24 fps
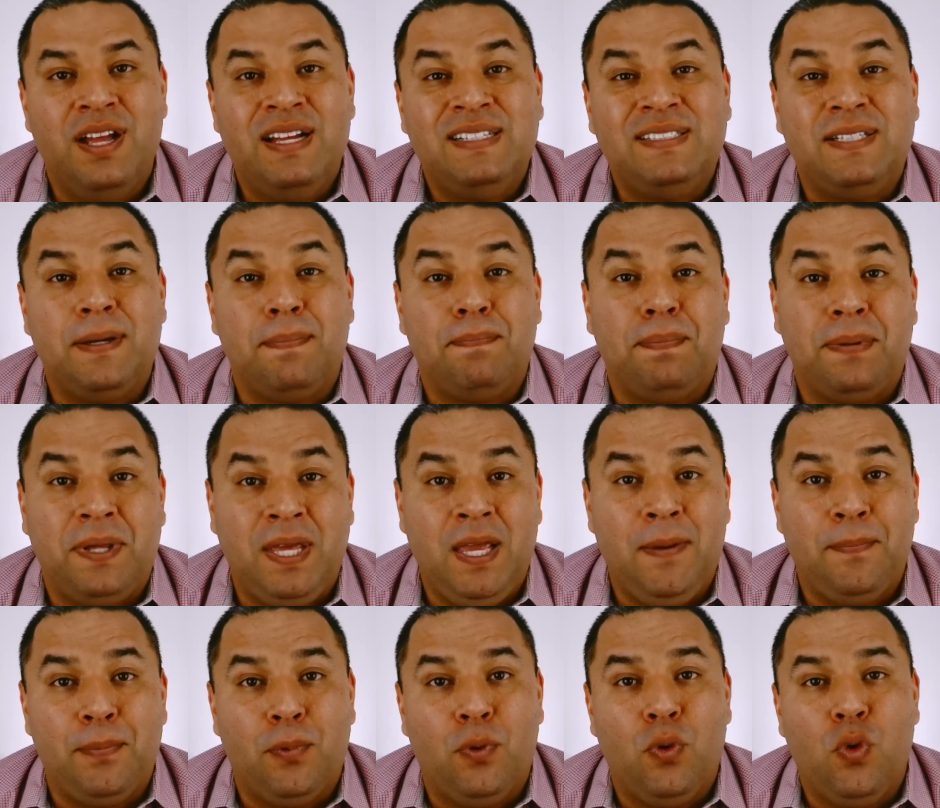to
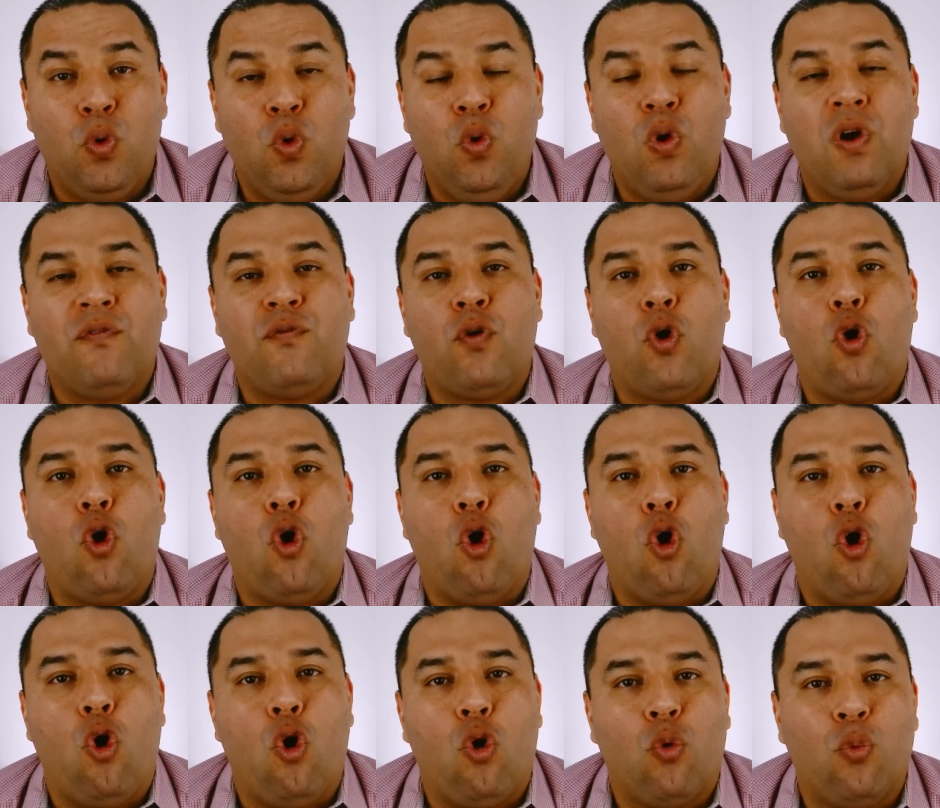people who have
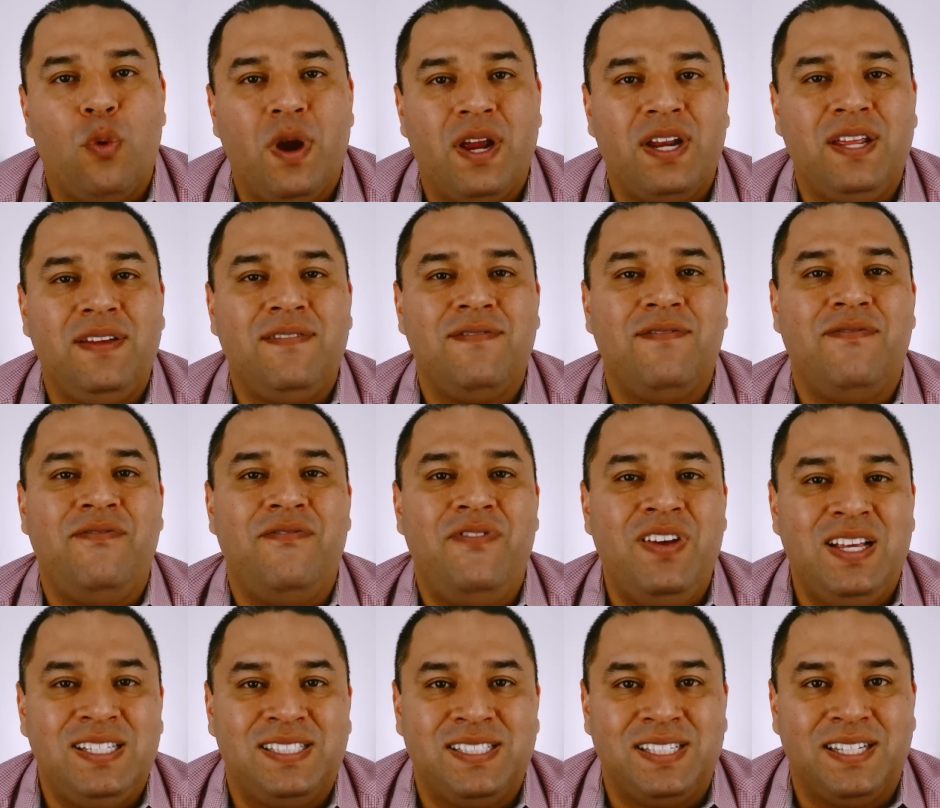already
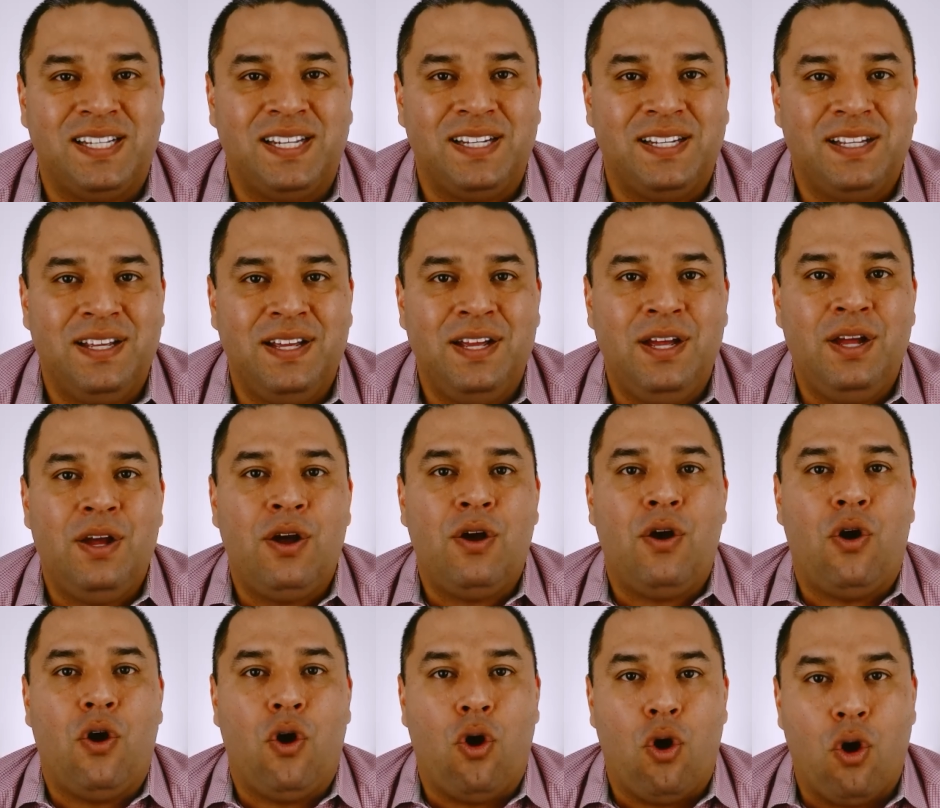visited
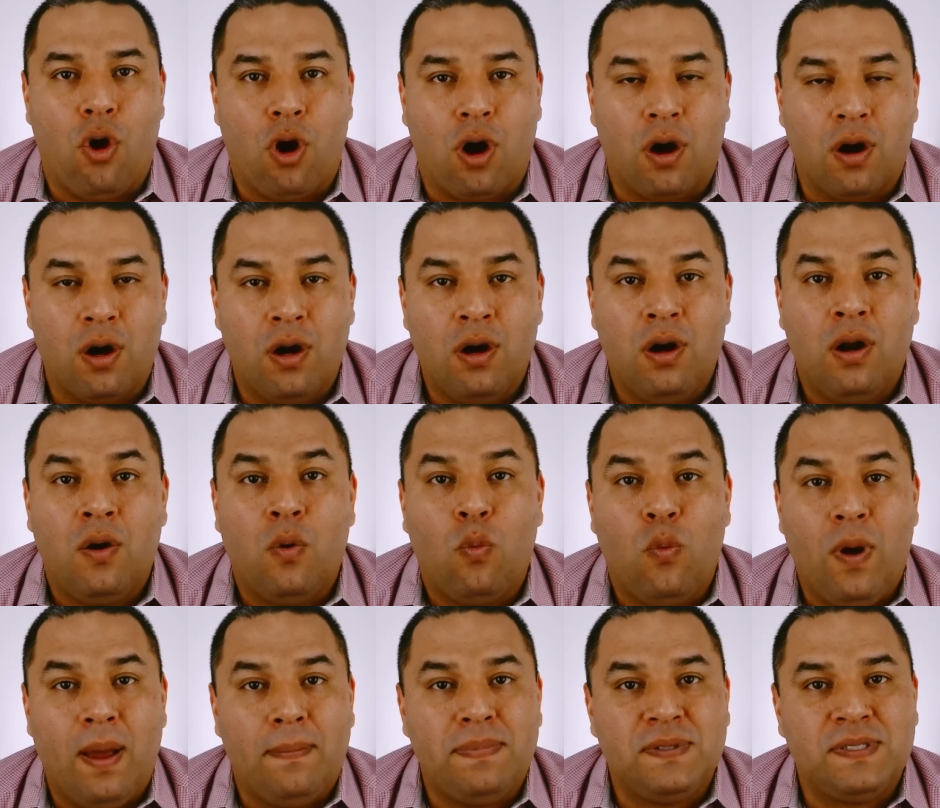our
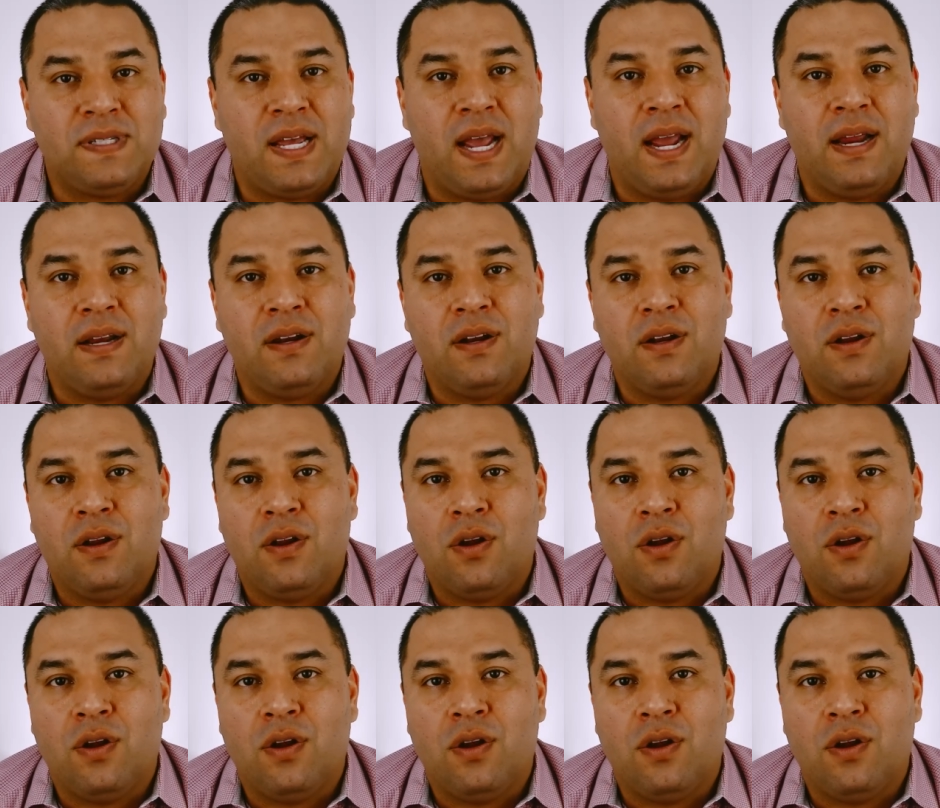website,